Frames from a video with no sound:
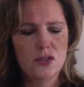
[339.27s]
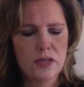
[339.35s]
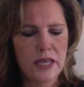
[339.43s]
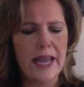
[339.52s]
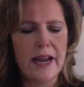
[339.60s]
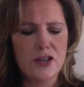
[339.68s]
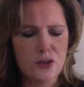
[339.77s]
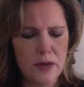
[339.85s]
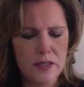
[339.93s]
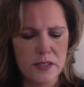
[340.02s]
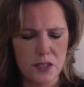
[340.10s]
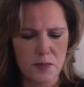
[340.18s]
can I
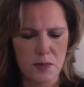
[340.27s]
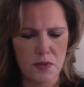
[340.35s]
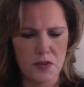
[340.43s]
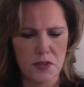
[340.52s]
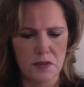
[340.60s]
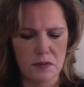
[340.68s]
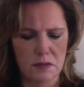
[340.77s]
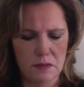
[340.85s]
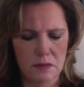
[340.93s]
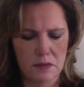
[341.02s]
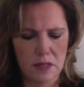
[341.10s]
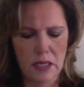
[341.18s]
trust this person?
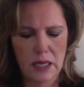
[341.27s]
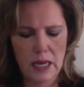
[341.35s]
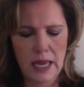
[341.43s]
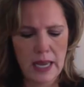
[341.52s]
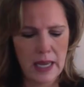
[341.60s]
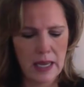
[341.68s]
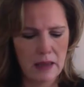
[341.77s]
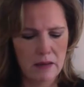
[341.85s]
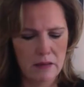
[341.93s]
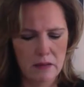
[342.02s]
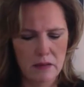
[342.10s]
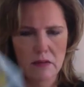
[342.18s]

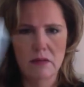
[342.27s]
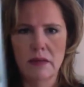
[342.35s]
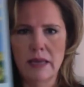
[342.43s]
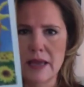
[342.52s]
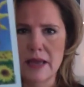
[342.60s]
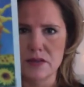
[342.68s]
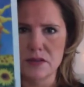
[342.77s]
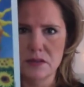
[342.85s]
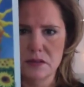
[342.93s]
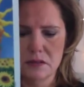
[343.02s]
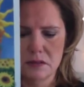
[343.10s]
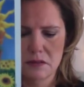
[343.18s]
And
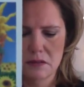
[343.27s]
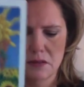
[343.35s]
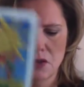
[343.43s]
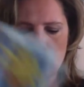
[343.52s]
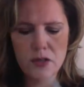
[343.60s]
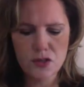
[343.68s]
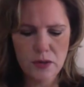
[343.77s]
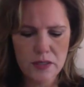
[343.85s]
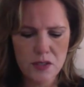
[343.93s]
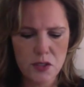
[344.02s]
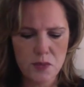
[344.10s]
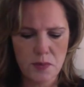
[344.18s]
yes, you can
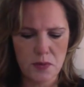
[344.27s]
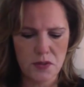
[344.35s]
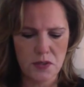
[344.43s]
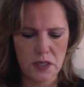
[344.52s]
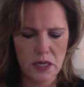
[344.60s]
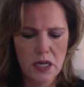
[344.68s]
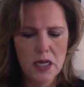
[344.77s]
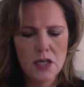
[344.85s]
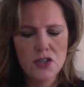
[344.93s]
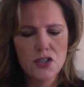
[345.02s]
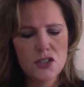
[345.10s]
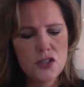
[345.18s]
trust this person.
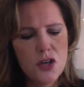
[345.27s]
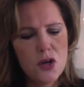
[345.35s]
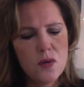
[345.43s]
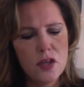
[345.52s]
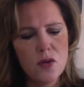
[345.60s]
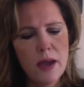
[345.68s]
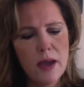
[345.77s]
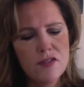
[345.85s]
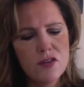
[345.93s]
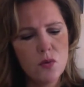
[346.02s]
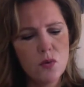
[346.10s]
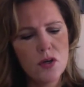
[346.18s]
Just know that you have
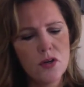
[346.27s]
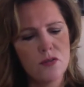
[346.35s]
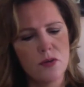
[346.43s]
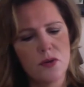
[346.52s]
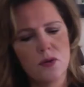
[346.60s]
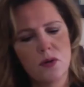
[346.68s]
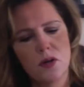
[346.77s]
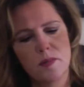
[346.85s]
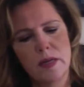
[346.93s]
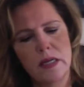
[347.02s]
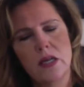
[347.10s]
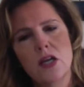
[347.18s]
to work through,
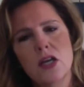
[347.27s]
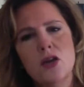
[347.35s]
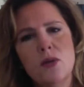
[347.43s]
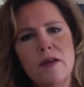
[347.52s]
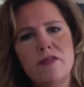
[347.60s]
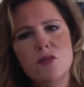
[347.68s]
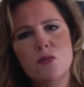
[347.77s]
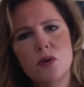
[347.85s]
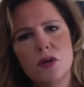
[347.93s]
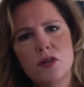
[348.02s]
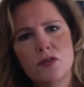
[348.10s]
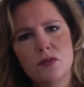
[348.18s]
Hermit, you have to
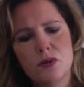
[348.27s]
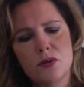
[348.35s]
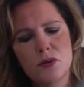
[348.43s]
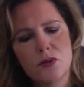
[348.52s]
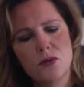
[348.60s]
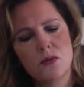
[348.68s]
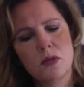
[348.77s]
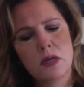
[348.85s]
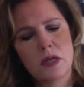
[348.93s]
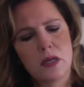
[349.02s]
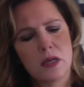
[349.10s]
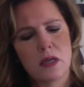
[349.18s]
work through
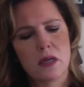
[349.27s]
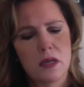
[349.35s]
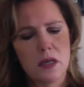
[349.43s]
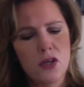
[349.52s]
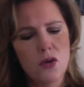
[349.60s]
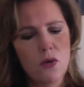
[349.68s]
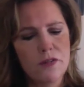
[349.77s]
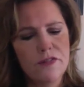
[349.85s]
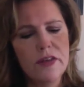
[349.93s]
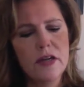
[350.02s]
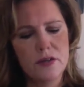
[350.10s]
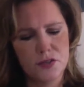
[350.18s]
your
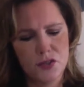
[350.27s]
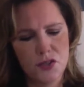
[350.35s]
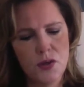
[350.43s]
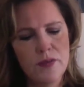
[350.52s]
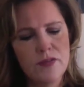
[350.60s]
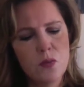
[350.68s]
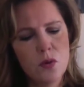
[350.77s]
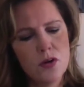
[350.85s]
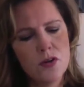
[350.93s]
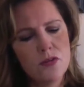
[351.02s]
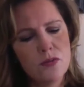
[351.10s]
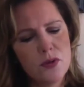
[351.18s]
fears. You have to
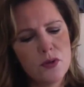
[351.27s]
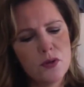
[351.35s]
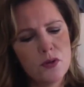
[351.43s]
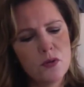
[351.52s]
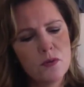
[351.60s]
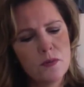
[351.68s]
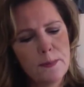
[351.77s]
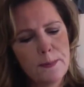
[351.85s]
work through,